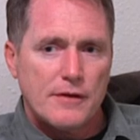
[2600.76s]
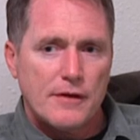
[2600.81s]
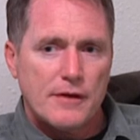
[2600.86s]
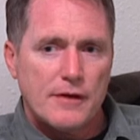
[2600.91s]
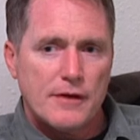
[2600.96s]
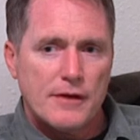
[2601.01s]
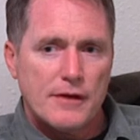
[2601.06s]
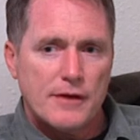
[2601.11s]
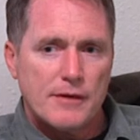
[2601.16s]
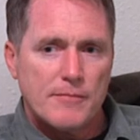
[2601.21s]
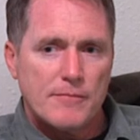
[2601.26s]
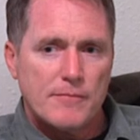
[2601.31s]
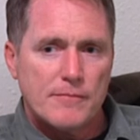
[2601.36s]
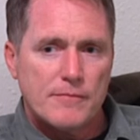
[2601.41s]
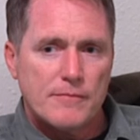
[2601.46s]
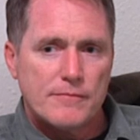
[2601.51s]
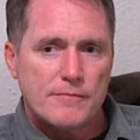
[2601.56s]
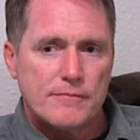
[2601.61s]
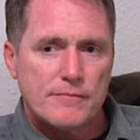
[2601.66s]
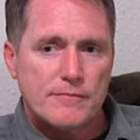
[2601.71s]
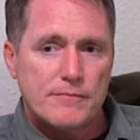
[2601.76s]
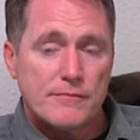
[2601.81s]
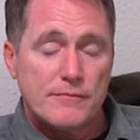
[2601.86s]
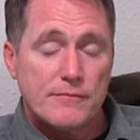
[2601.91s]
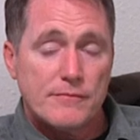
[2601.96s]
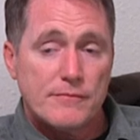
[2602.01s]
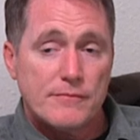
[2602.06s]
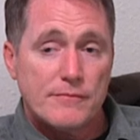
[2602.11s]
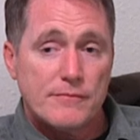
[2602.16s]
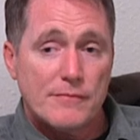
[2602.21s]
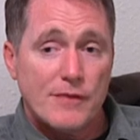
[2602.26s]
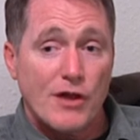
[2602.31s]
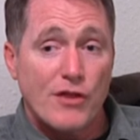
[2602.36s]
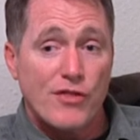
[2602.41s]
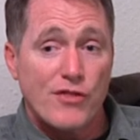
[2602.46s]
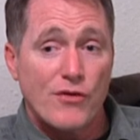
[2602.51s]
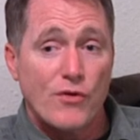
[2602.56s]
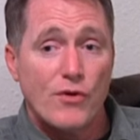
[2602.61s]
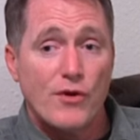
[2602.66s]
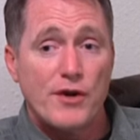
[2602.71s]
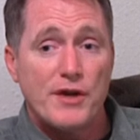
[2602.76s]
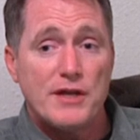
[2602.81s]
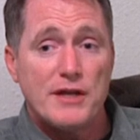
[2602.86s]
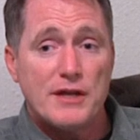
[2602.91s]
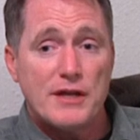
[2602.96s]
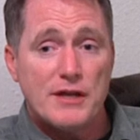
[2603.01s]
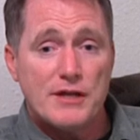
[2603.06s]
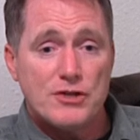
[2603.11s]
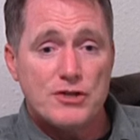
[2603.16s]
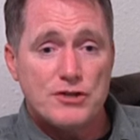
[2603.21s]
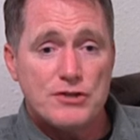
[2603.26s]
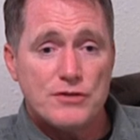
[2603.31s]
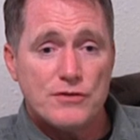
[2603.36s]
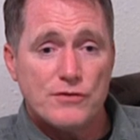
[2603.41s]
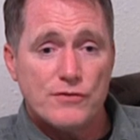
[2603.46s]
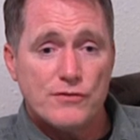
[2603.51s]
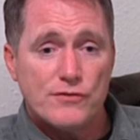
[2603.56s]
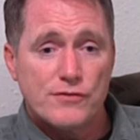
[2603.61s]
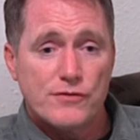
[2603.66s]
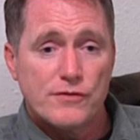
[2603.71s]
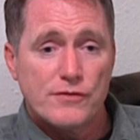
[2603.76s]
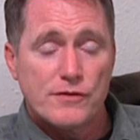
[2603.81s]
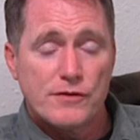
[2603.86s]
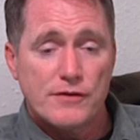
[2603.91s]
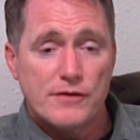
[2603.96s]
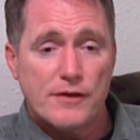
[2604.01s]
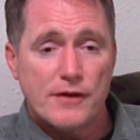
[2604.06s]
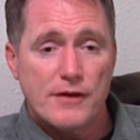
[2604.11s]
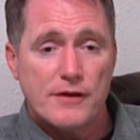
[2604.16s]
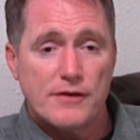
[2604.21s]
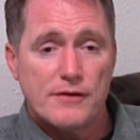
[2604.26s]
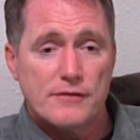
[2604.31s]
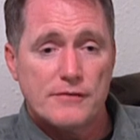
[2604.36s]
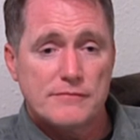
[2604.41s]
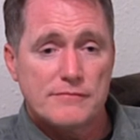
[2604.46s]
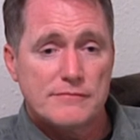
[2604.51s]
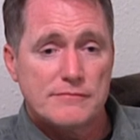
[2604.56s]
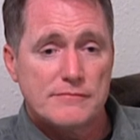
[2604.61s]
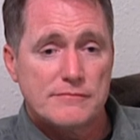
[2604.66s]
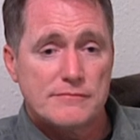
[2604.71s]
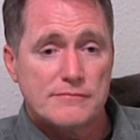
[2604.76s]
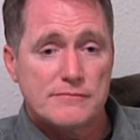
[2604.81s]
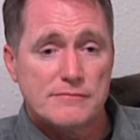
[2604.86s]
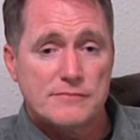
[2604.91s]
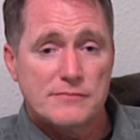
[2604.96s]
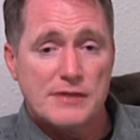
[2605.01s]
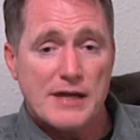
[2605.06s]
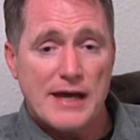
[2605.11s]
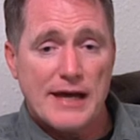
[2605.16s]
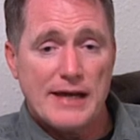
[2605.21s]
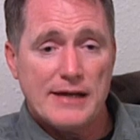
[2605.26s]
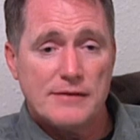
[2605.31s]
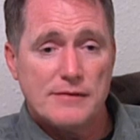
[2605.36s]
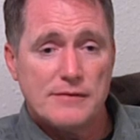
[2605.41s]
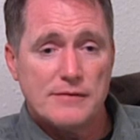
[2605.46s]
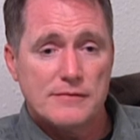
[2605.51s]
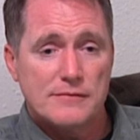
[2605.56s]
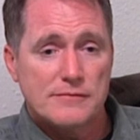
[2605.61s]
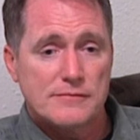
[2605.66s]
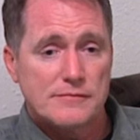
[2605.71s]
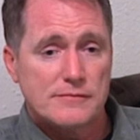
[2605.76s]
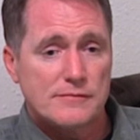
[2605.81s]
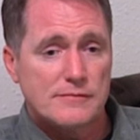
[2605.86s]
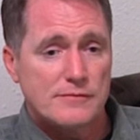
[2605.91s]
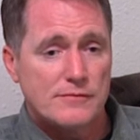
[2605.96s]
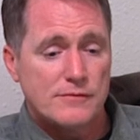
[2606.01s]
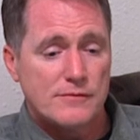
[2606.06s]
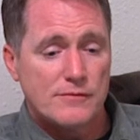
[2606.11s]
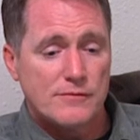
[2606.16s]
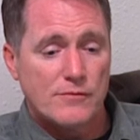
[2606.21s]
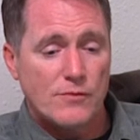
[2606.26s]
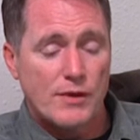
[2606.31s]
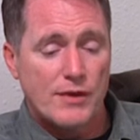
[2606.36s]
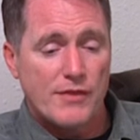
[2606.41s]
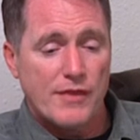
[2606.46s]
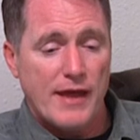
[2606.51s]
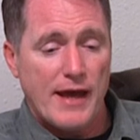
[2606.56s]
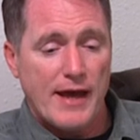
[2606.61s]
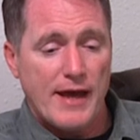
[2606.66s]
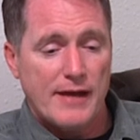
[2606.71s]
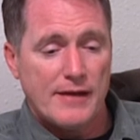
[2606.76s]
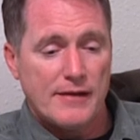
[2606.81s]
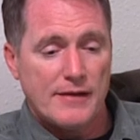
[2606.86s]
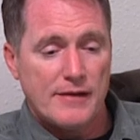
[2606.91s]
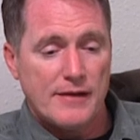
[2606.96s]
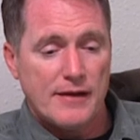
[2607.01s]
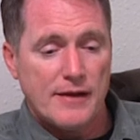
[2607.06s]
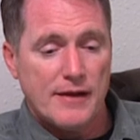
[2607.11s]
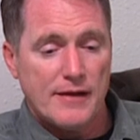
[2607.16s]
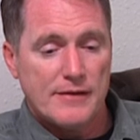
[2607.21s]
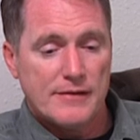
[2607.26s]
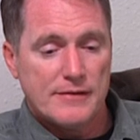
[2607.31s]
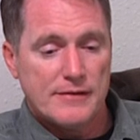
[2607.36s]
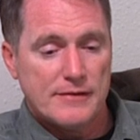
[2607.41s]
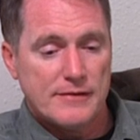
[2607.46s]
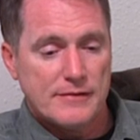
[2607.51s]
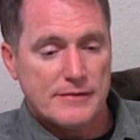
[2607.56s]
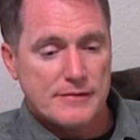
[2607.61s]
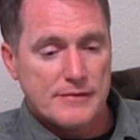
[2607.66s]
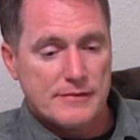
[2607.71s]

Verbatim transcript: um, authority issues that are tied with that. And,